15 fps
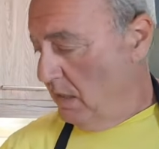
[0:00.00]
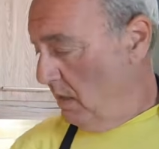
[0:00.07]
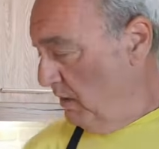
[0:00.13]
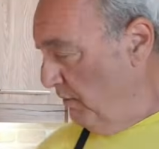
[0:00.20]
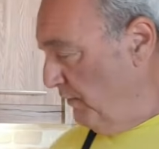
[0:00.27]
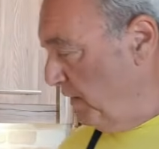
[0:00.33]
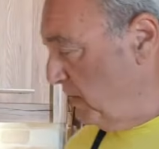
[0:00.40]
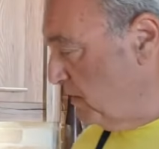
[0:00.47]

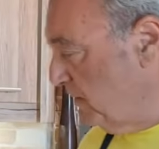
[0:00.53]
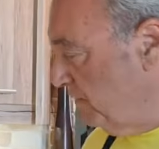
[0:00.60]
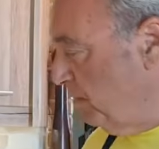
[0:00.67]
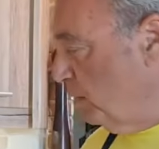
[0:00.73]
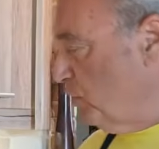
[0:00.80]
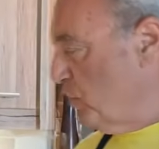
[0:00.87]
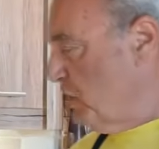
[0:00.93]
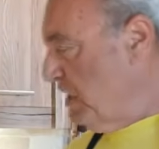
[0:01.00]
first of
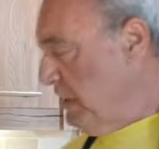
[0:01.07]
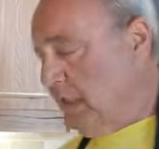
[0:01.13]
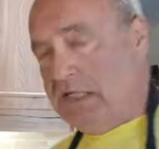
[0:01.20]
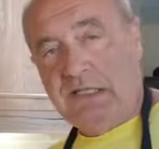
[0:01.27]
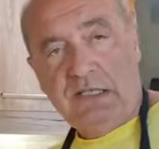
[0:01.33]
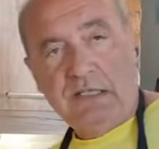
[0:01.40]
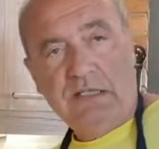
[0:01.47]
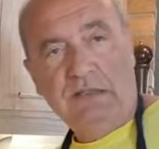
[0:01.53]
all,
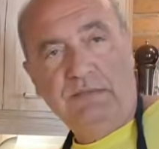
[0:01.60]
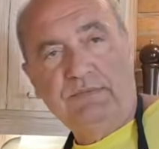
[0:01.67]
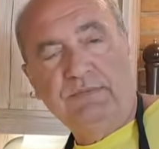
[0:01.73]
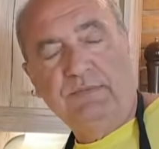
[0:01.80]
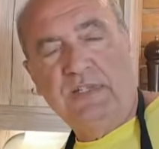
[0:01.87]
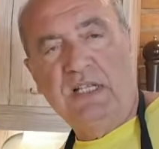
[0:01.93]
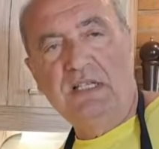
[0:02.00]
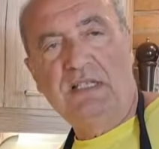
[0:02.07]
cheers,
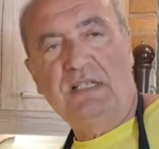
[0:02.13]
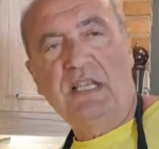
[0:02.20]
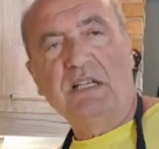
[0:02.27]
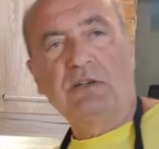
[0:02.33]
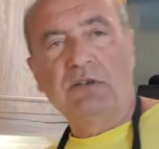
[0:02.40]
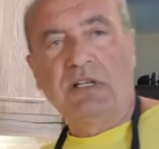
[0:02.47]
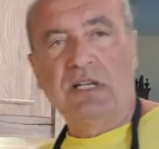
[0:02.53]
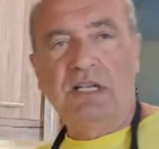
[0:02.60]
and
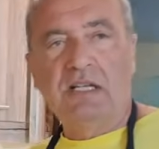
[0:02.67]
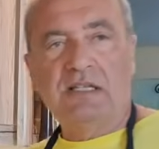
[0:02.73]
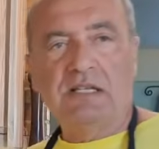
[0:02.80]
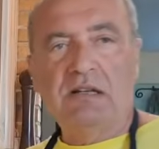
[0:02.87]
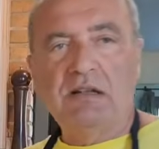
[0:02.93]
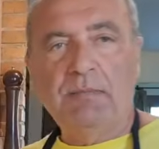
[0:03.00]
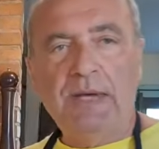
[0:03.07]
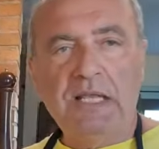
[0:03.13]
secondly, I'll
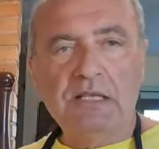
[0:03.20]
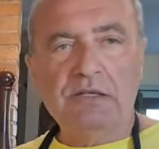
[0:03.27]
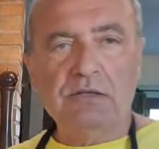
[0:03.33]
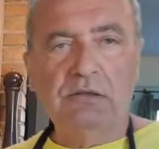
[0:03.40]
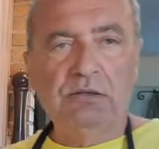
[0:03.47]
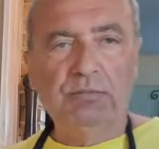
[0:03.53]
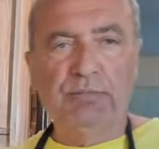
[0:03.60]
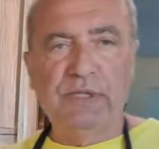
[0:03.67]
tell you about the
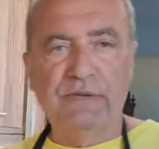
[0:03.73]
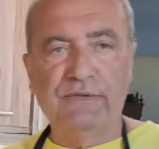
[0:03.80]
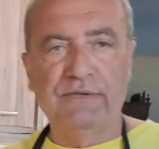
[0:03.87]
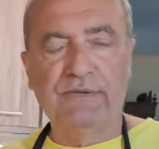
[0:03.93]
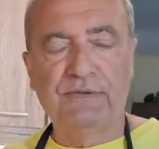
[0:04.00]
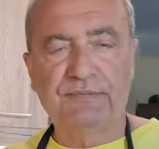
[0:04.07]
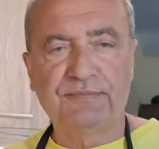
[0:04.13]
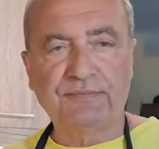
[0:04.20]
salt
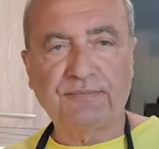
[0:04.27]
beef.